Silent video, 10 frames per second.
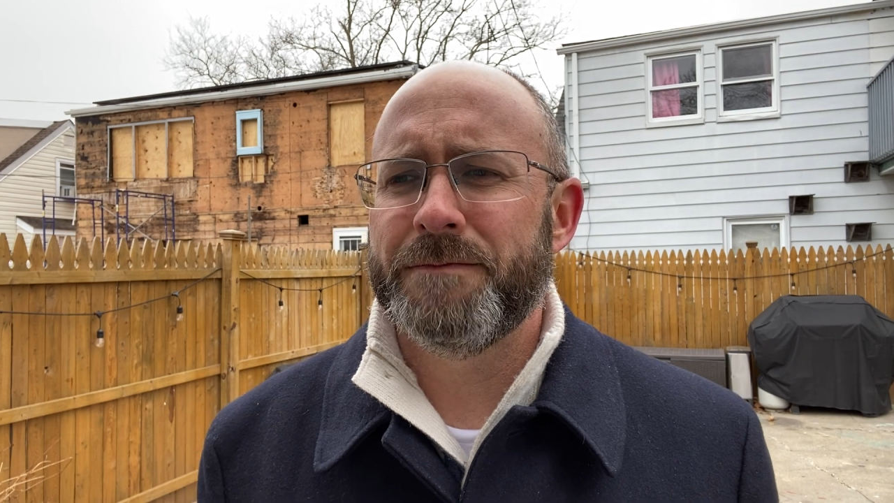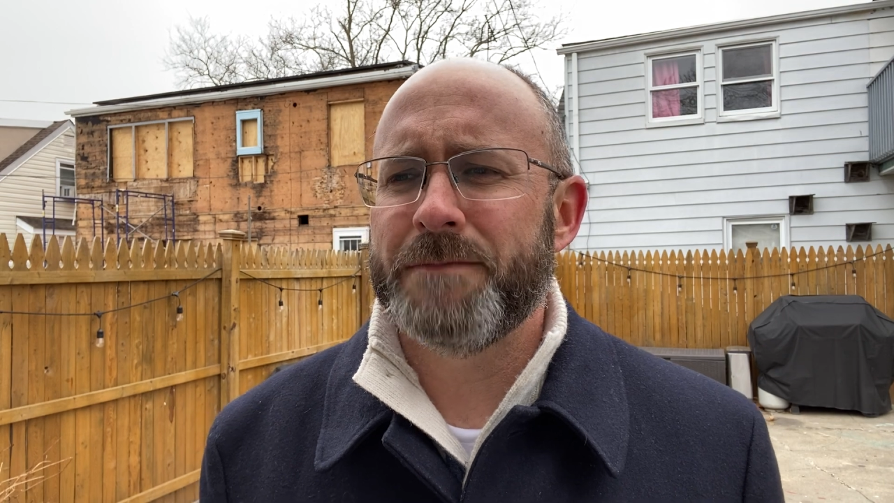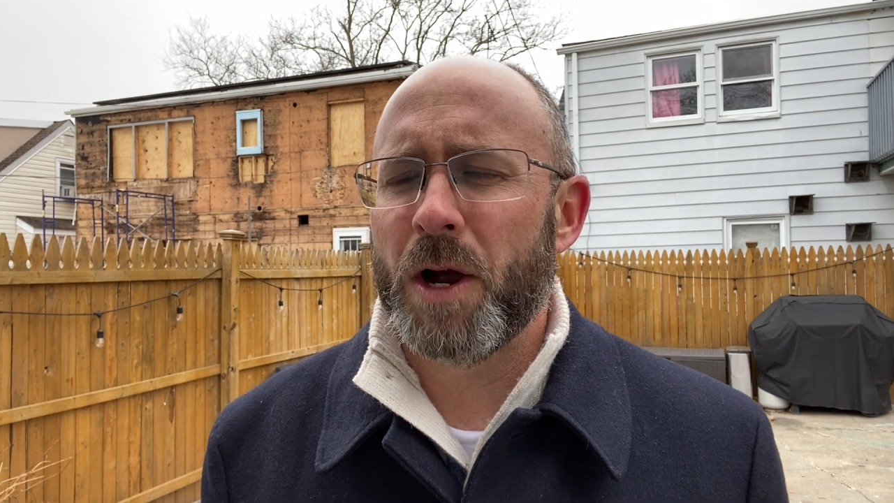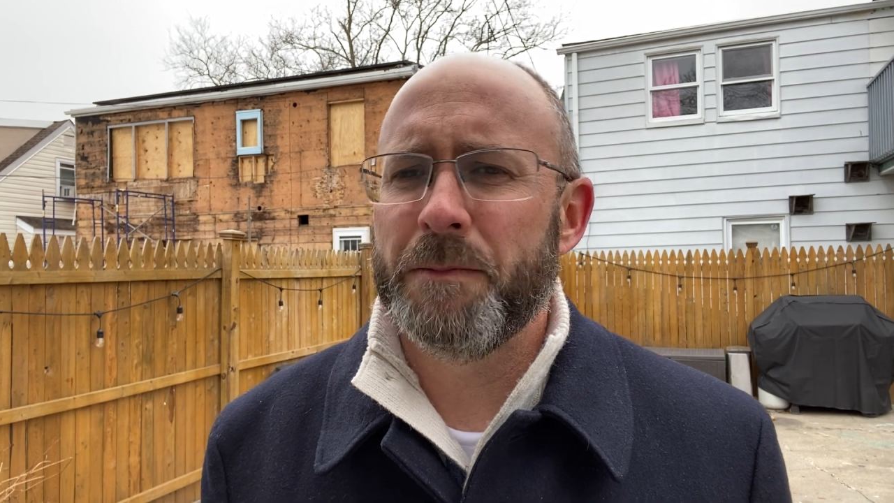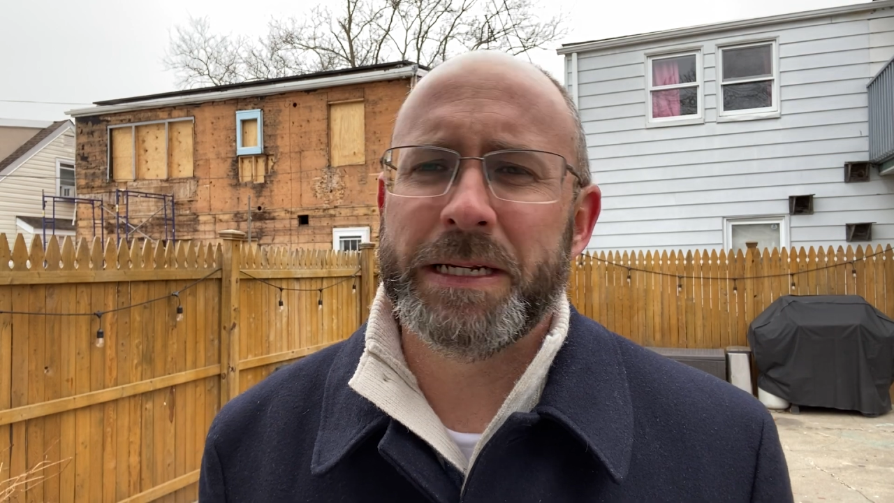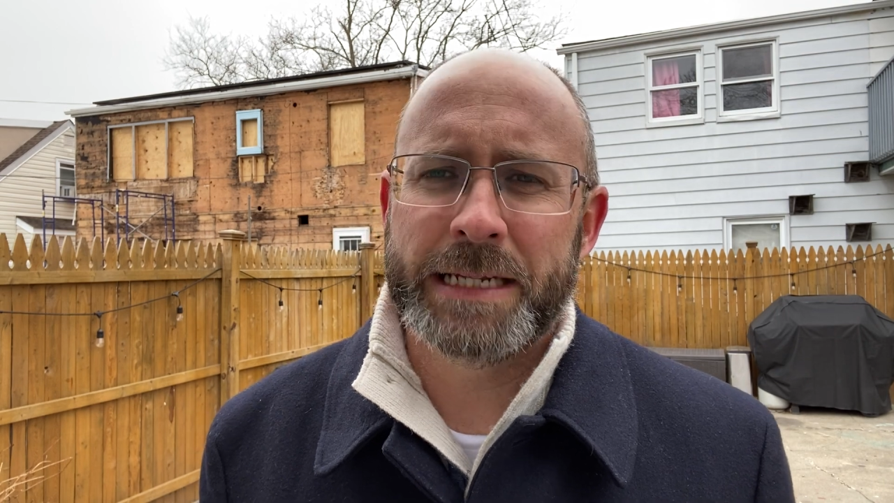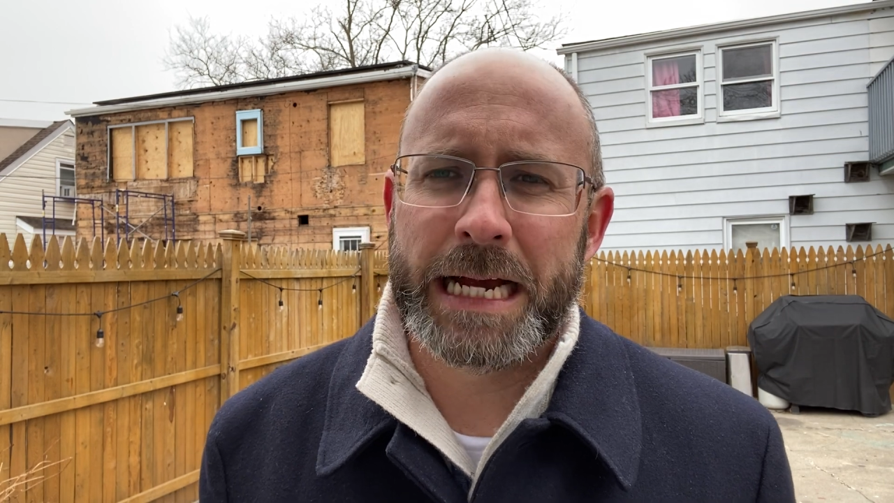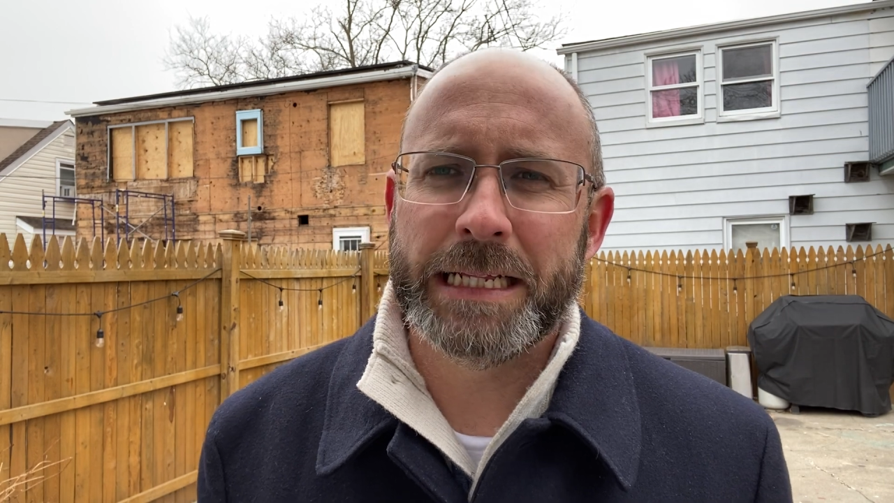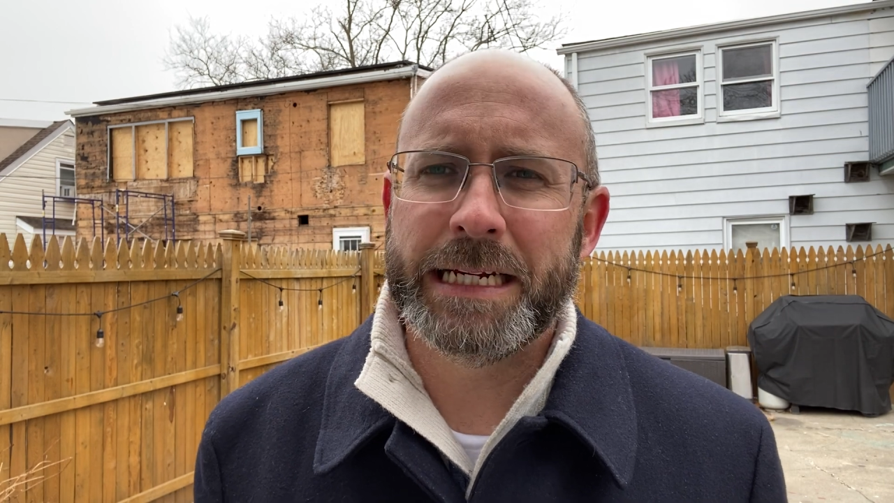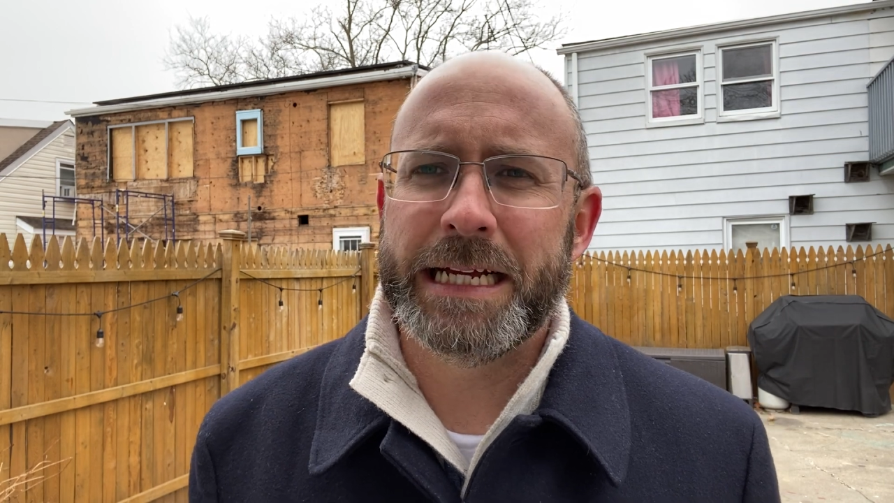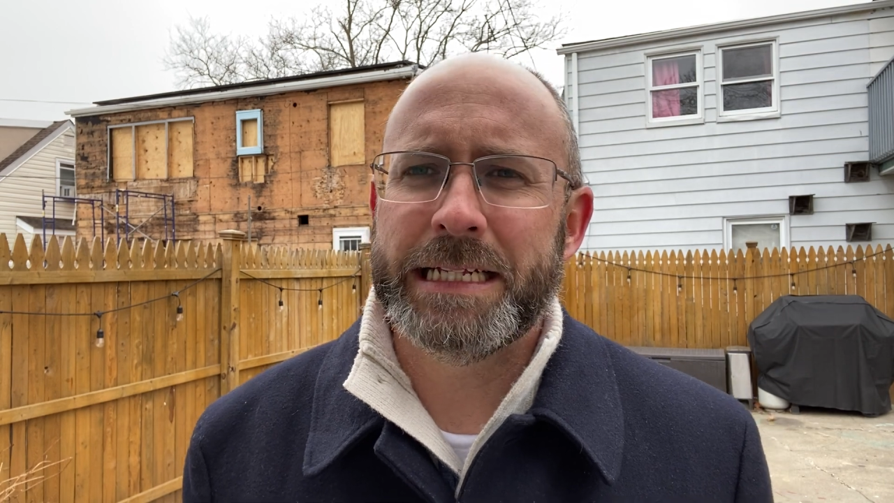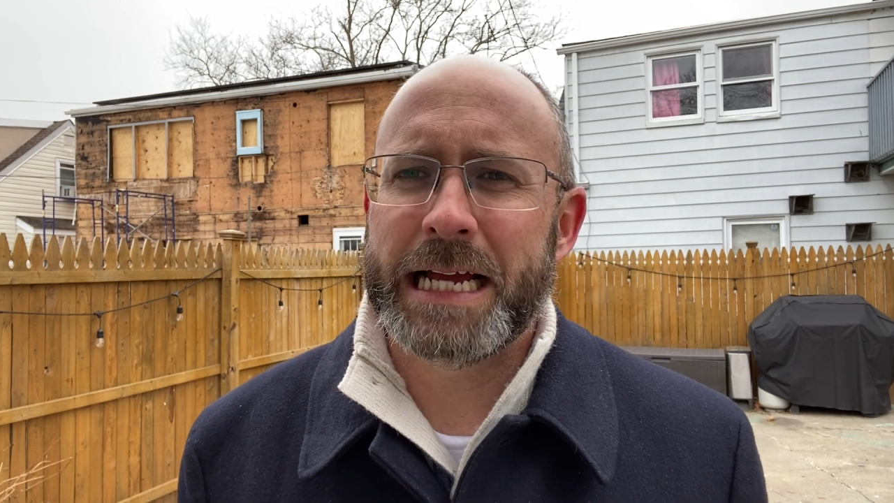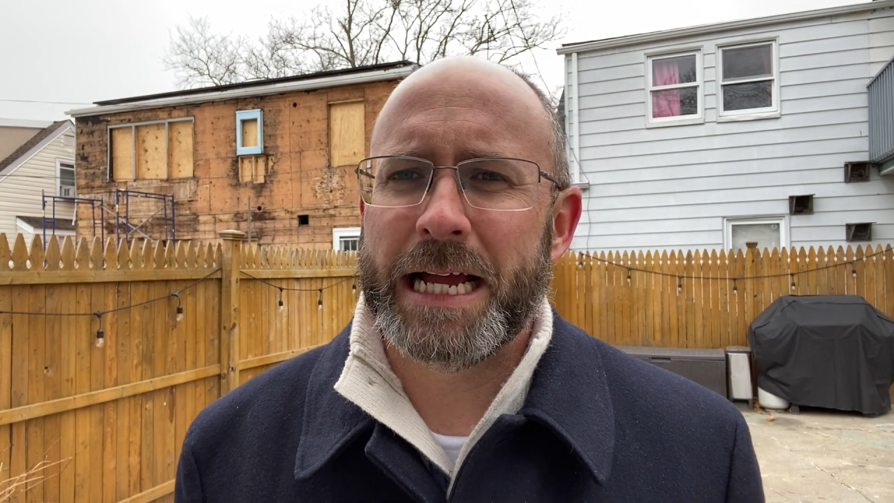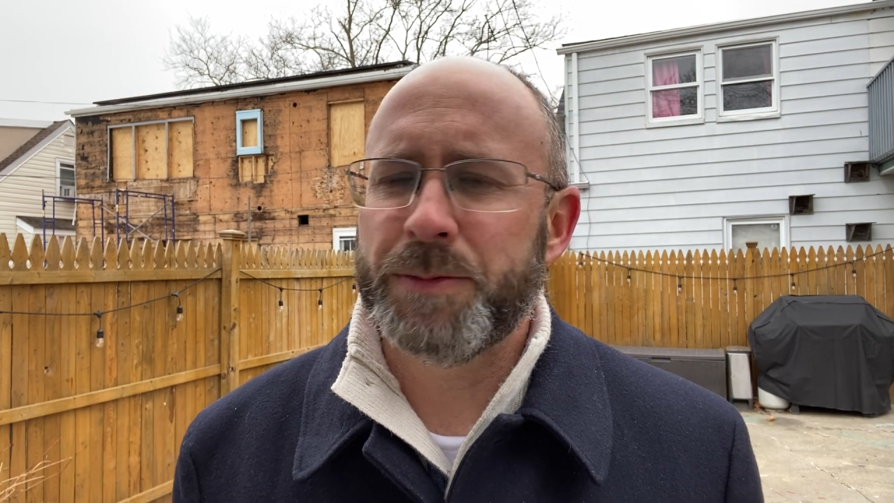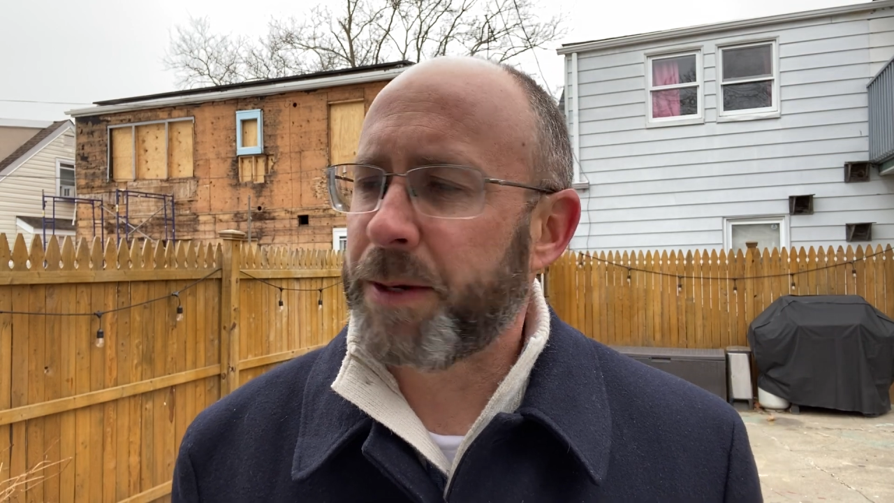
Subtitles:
our mentality at times.